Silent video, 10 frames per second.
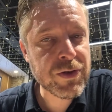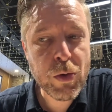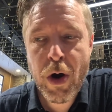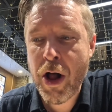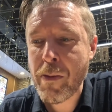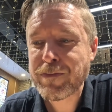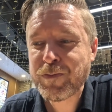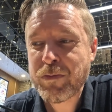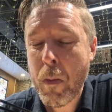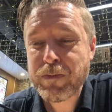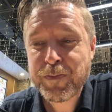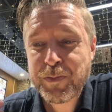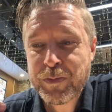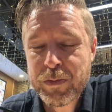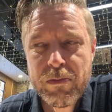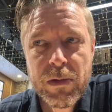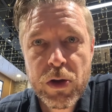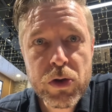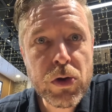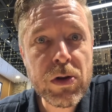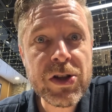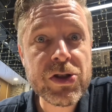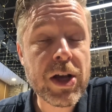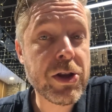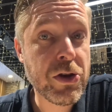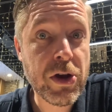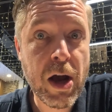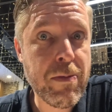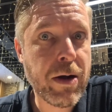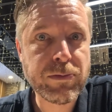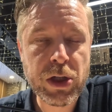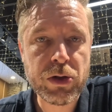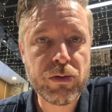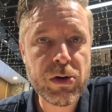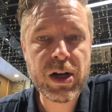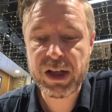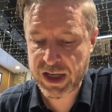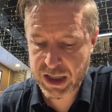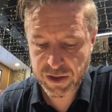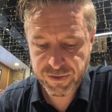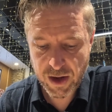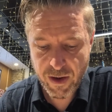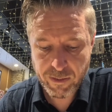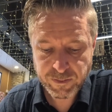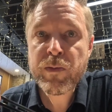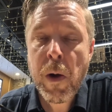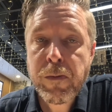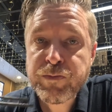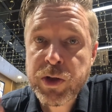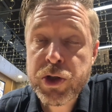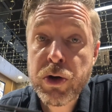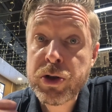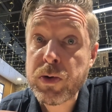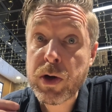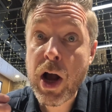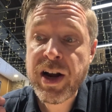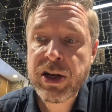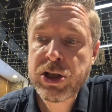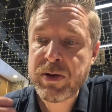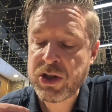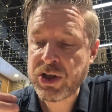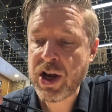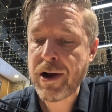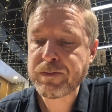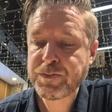for a while. Because all inside the cucumber, you can really taste the flavour. I was talking to a guy next to me just here.